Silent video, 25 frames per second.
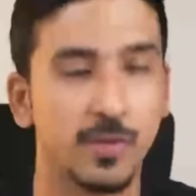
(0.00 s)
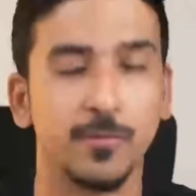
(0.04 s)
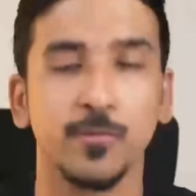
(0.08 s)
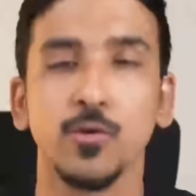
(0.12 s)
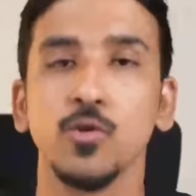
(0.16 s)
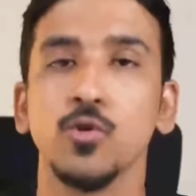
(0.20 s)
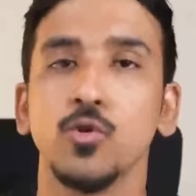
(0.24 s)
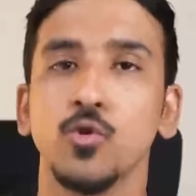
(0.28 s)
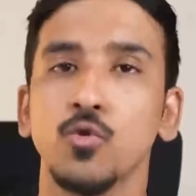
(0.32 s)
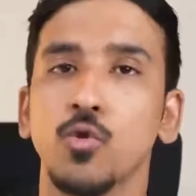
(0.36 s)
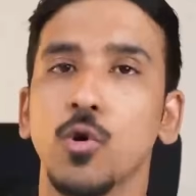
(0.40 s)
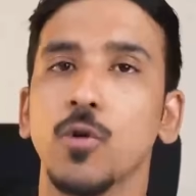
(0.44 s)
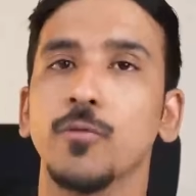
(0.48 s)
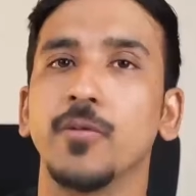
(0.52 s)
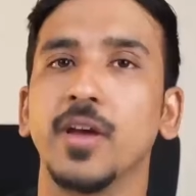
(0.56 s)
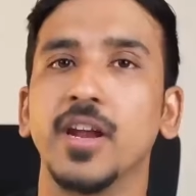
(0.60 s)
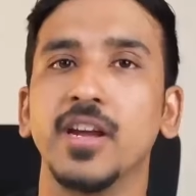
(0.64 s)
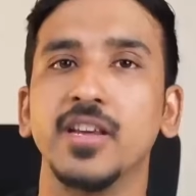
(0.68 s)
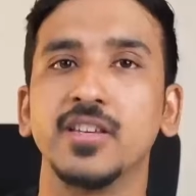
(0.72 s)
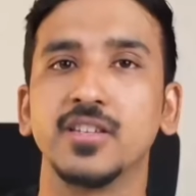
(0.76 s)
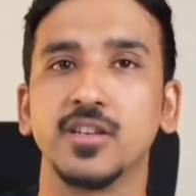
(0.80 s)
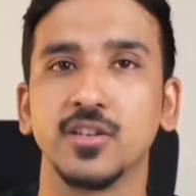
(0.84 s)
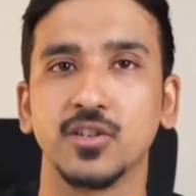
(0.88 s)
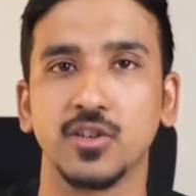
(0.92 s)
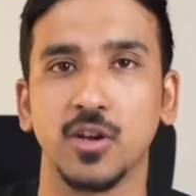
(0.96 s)
So if you know of
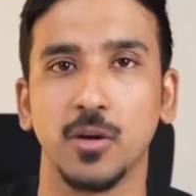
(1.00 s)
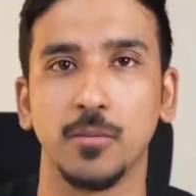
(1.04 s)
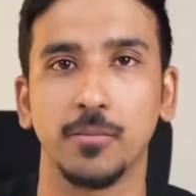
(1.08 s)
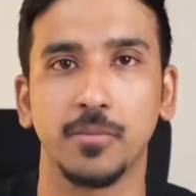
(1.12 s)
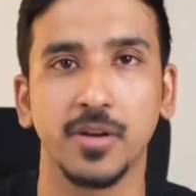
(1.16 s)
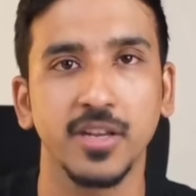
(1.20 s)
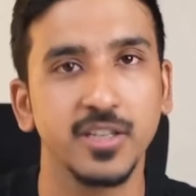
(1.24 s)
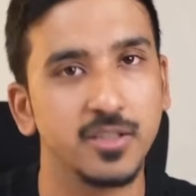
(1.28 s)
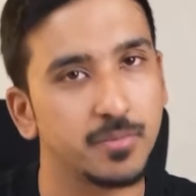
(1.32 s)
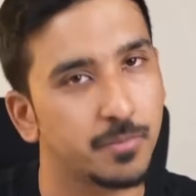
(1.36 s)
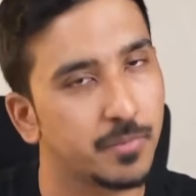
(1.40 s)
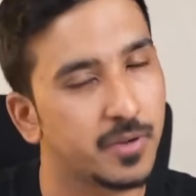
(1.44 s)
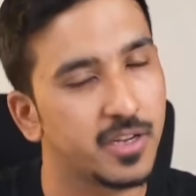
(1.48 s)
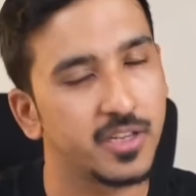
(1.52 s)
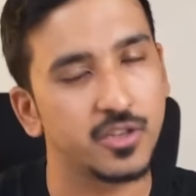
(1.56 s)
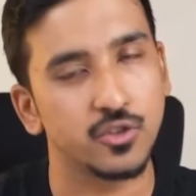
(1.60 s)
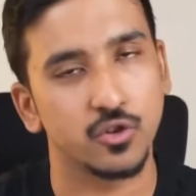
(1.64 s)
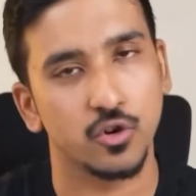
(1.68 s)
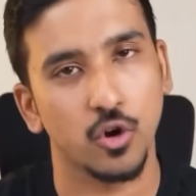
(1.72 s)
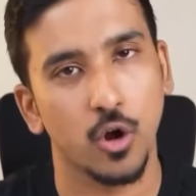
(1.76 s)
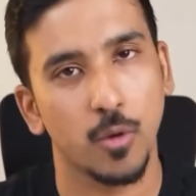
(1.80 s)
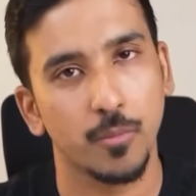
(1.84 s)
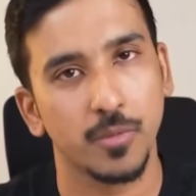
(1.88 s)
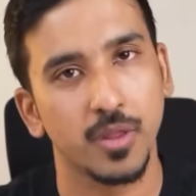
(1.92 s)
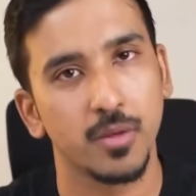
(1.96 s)
any such companies,
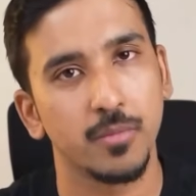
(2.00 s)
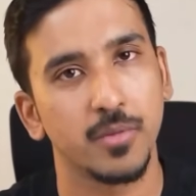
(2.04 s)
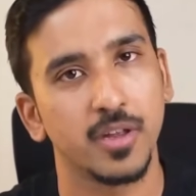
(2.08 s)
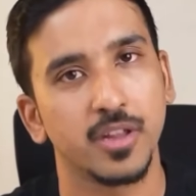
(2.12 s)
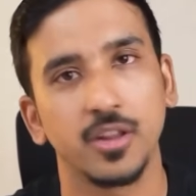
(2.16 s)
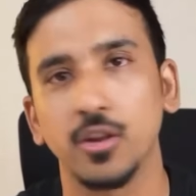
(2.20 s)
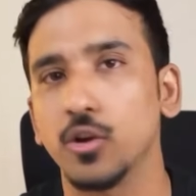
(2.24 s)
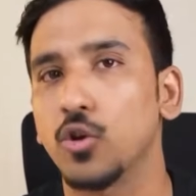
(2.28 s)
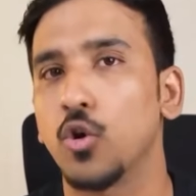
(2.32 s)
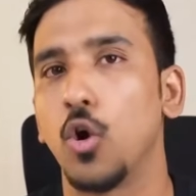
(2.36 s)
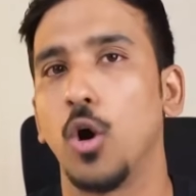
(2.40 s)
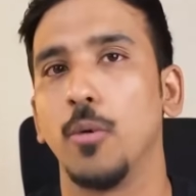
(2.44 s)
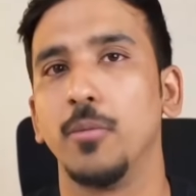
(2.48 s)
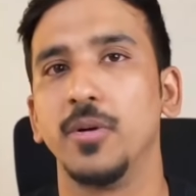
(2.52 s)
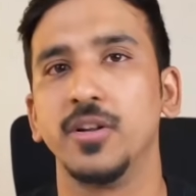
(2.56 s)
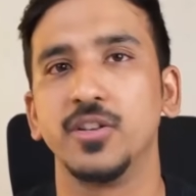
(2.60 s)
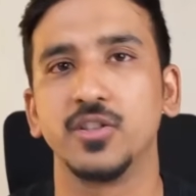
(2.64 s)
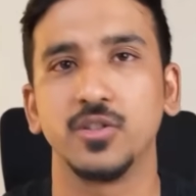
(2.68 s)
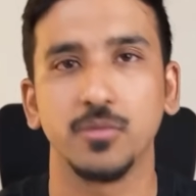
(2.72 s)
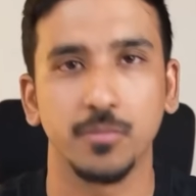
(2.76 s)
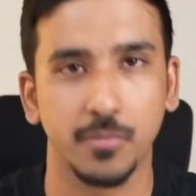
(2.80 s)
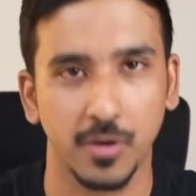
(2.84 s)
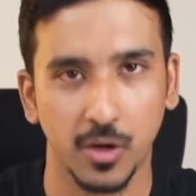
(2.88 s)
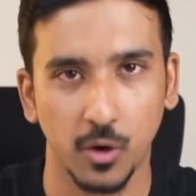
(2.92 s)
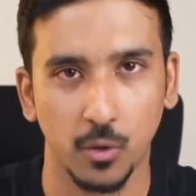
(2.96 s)
please drop them in the
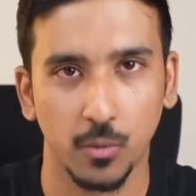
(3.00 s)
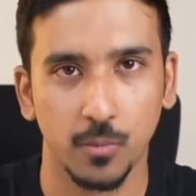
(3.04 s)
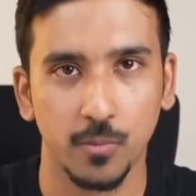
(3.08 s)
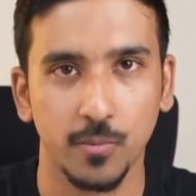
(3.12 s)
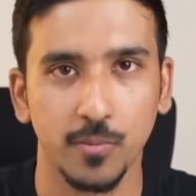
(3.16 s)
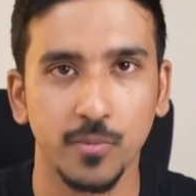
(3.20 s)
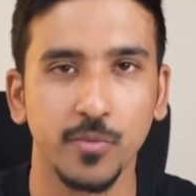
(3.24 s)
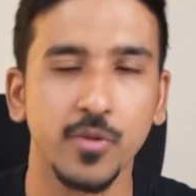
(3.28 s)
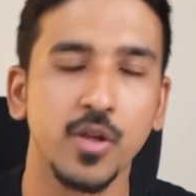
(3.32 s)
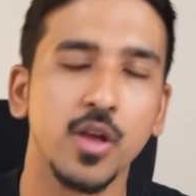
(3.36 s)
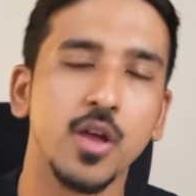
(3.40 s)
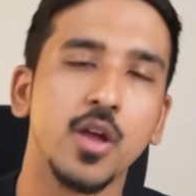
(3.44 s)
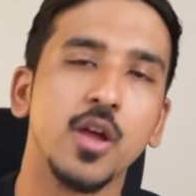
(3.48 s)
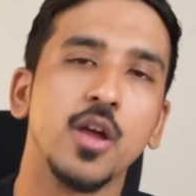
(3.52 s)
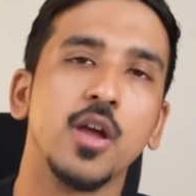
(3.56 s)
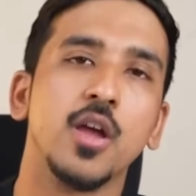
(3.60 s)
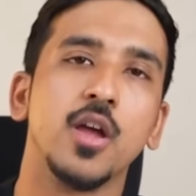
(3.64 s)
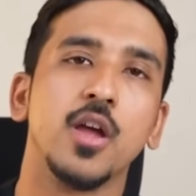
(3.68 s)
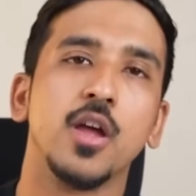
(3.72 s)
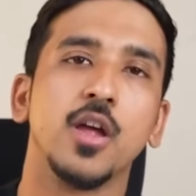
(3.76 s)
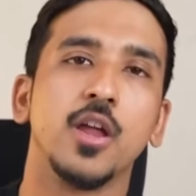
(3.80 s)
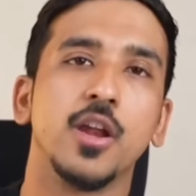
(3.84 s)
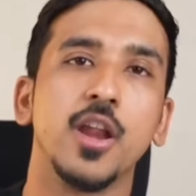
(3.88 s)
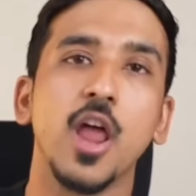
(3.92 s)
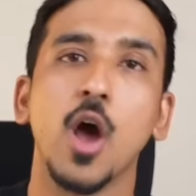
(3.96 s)
comments below.
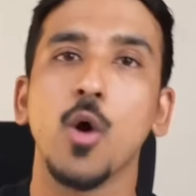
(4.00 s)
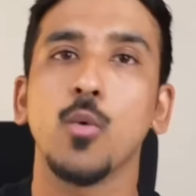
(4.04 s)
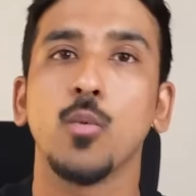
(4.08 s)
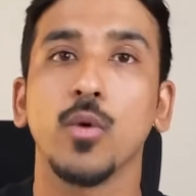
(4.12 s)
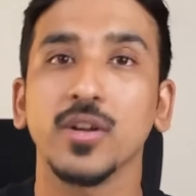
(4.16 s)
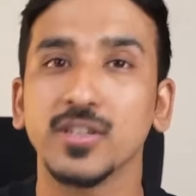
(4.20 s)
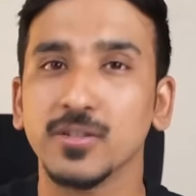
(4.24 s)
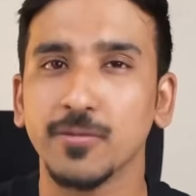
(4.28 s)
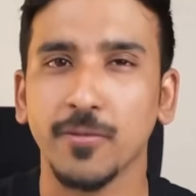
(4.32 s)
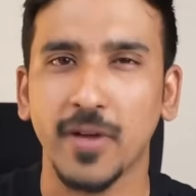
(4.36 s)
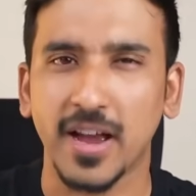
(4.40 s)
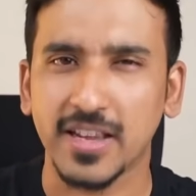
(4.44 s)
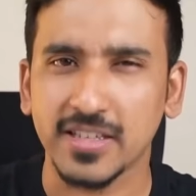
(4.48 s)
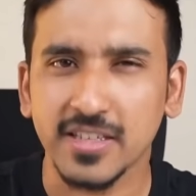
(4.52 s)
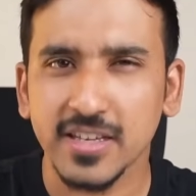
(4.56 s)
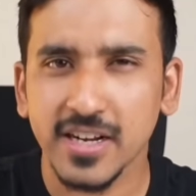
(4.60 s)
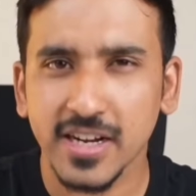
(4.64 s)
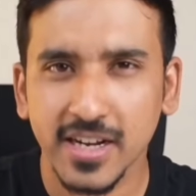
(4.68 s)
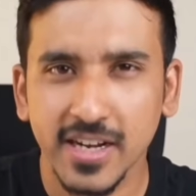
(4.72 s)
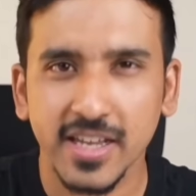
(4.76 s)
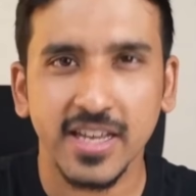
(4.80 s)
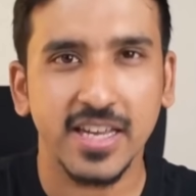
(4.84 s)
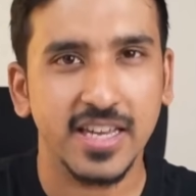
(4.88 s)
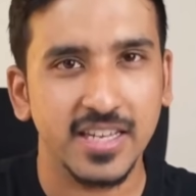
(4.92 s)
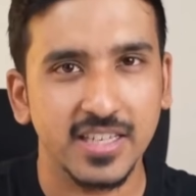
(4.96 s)
Now, what's
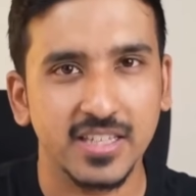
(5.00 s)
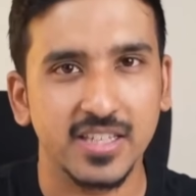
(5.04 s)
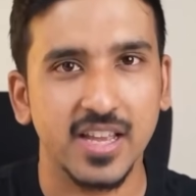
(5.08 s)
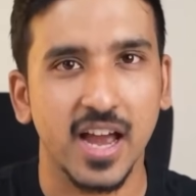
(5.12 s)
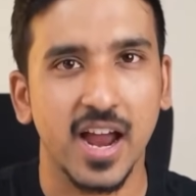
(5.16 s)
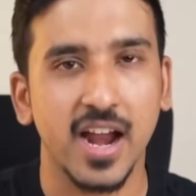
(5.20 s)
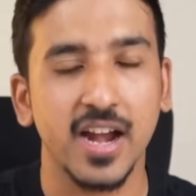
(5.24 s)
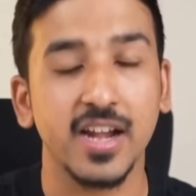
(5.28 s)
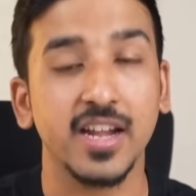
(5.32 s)
fascinating is